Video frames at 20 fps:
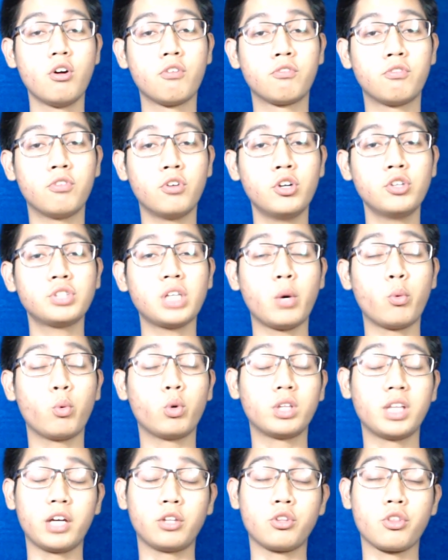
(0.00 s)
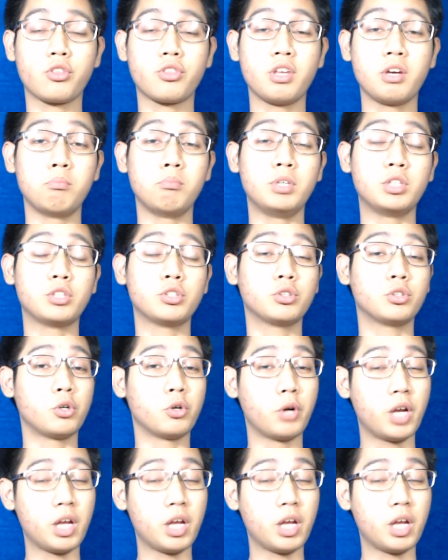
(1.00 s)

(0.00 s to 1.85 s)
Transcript: First, I would like to thank Mr.